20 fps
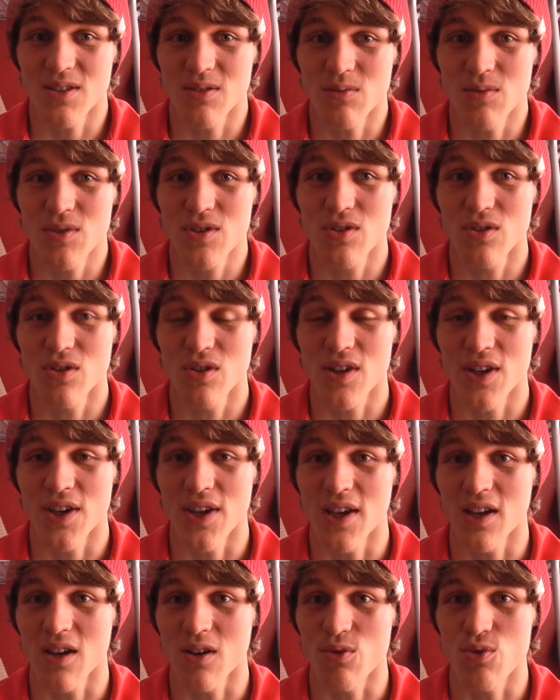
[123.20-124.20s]
we saw
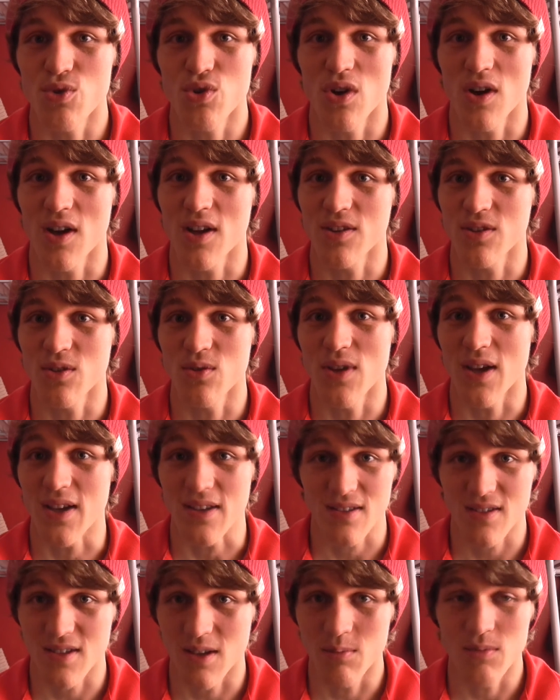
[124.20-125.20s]
Canelo try to do
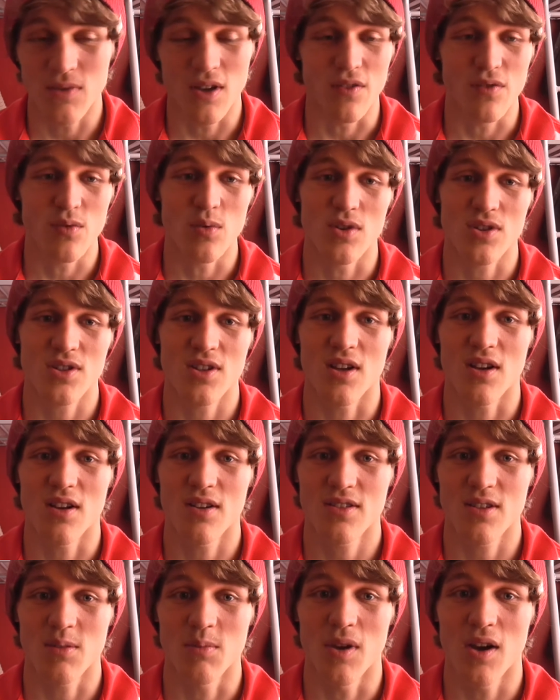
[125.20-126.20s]
that sometimes. We watched
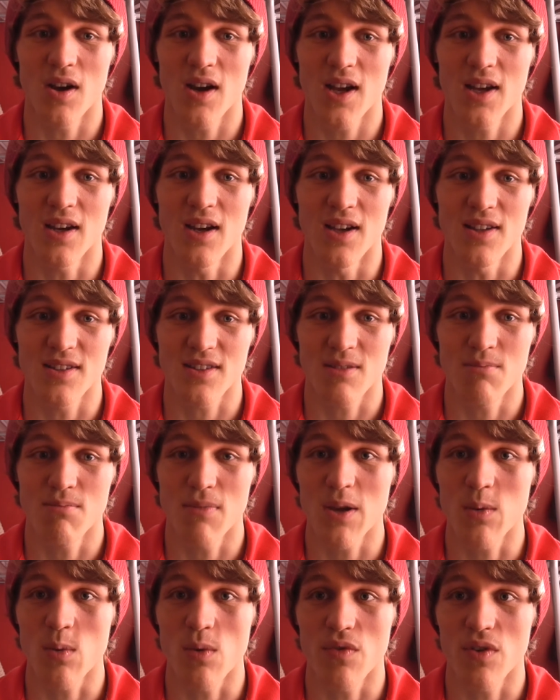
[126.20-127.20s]
some of the highlights, and
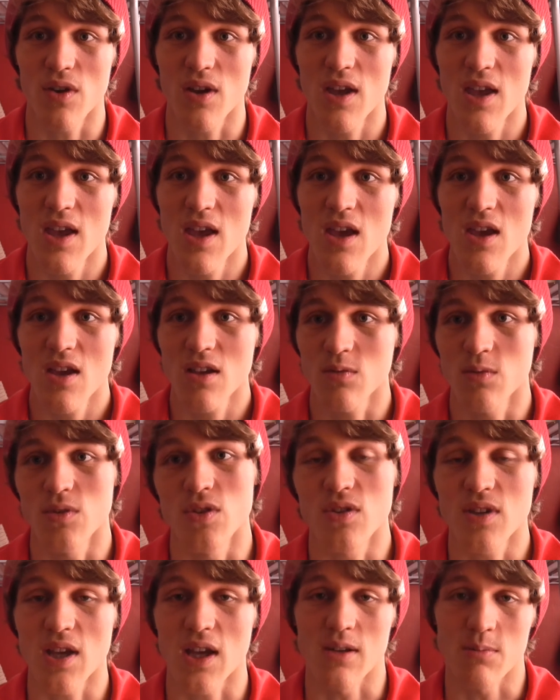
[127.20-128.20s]
Mayweather, because when
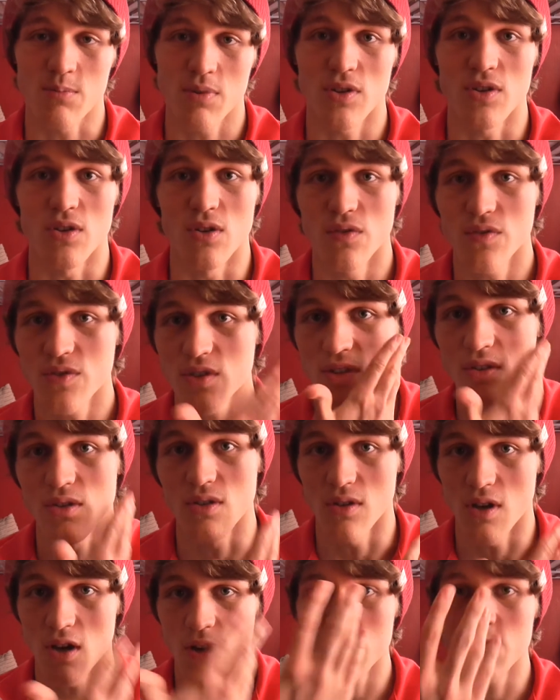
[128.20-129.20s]
you attack the body, obviously
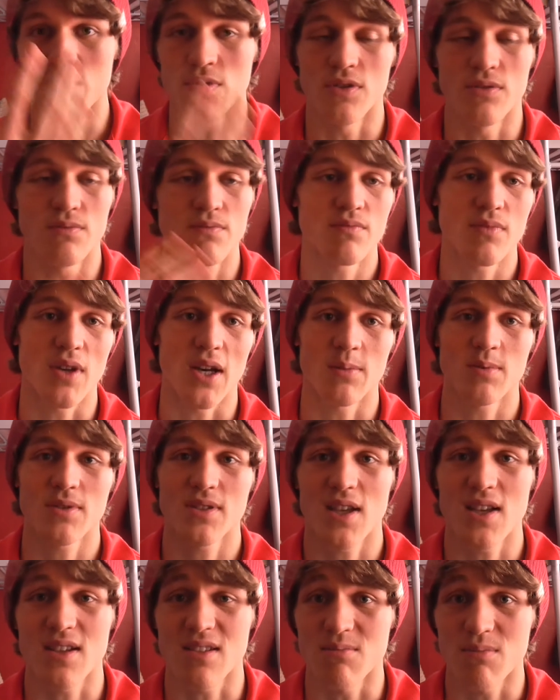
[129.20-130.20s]
you're open
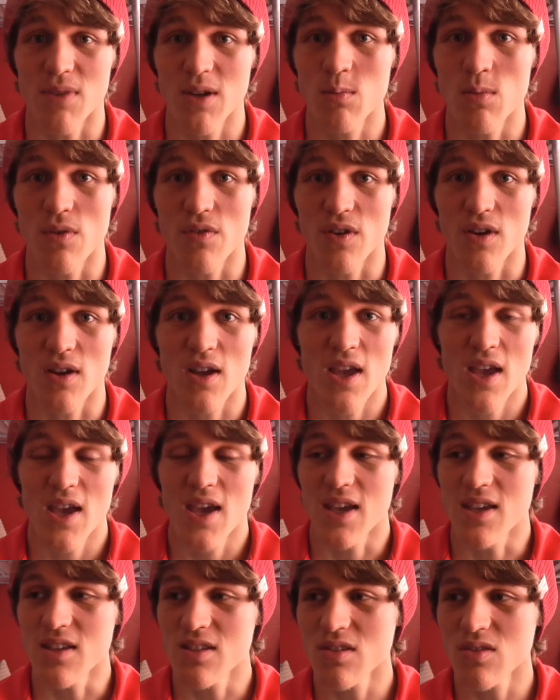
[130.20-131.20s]
upstairs, and Mayweather,
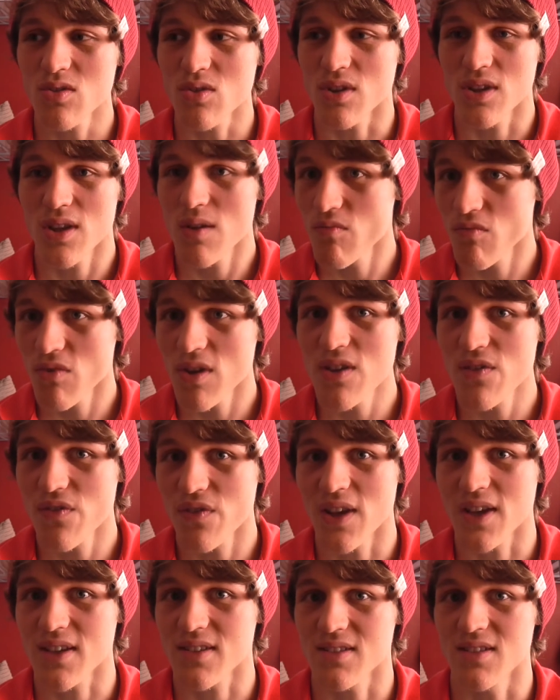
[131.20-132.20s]
he's just got them
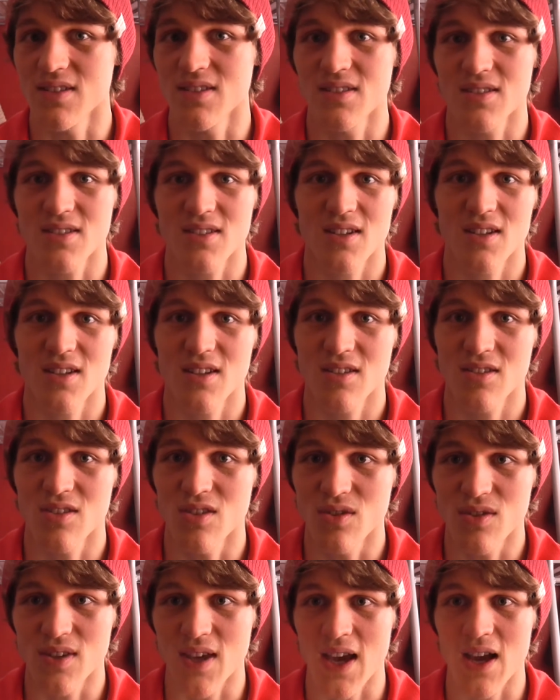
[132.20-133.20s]
reflexes
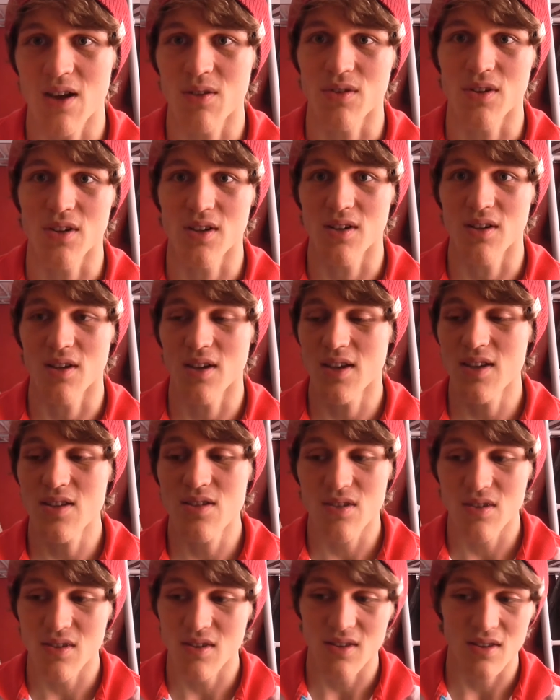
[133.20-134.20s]
to counter.
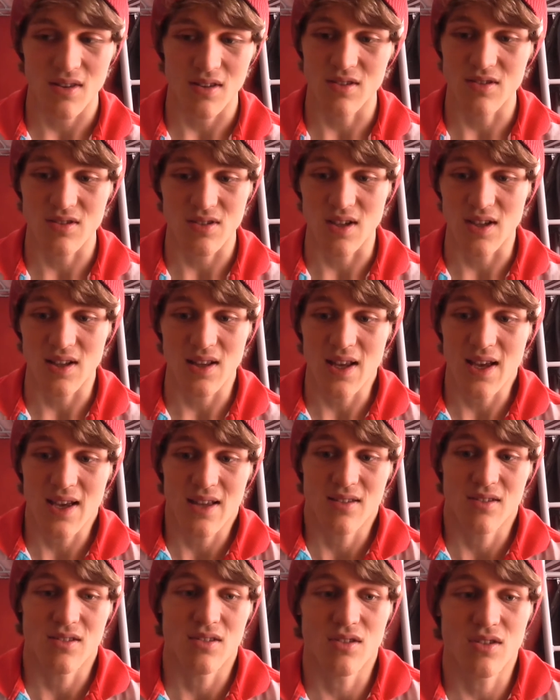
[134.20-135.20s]
He's just to
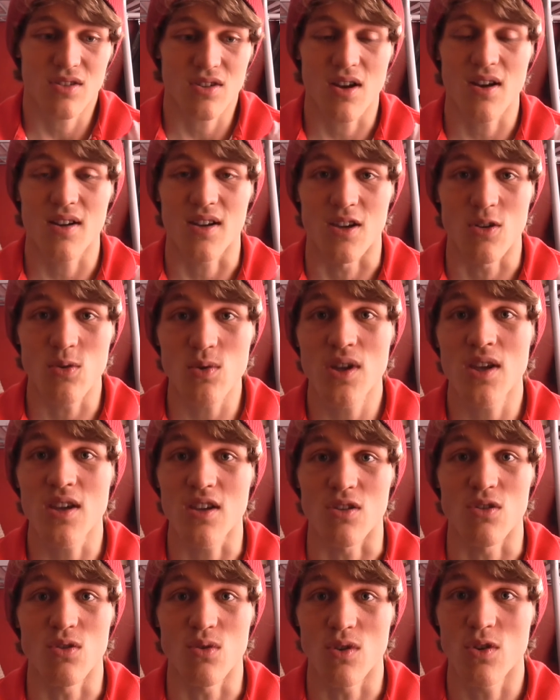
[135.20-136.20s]
land on the target. He'll
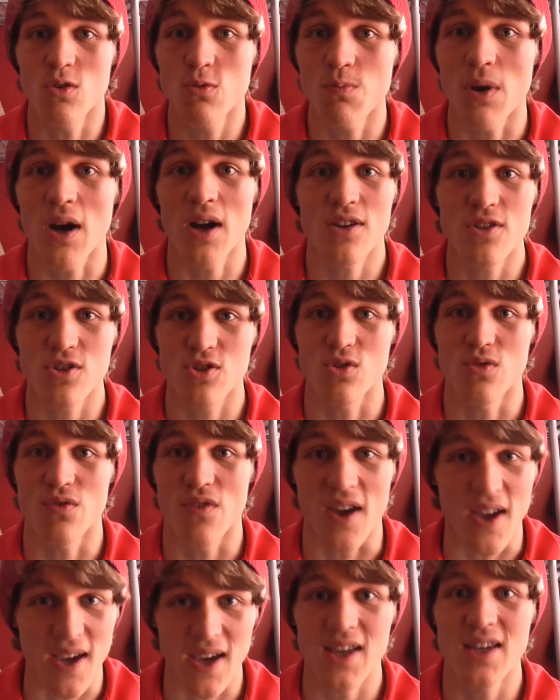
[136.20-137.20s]
hit you, he'll punish you
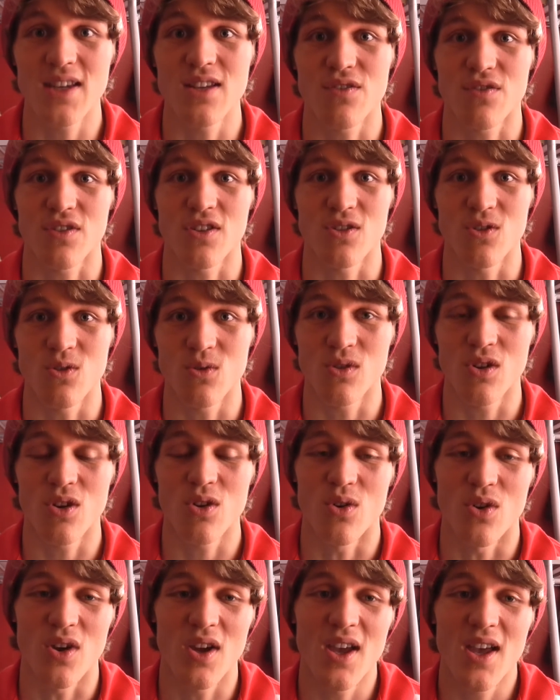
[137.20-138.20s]
for anything you
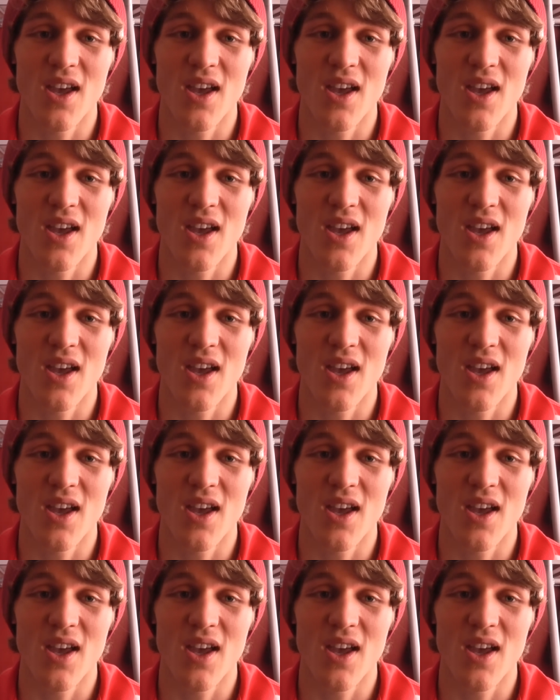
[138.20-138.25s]
do.